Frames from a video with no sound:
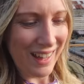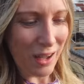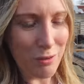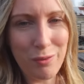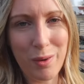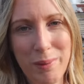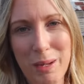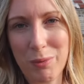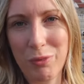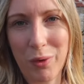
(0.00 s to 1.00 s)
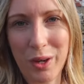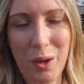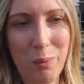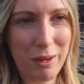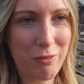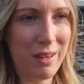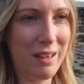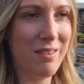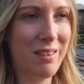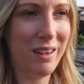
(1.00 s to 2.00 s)
I'm filming it before I go away for
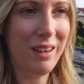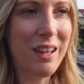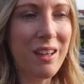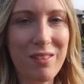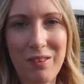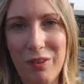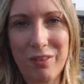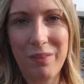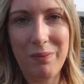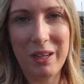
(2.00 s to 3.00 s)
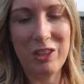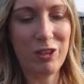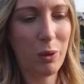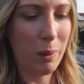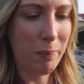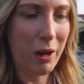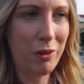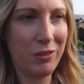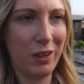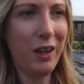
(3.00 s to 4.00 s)
Easter, so I've got something to go up
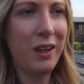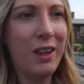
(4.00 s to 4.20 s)
after.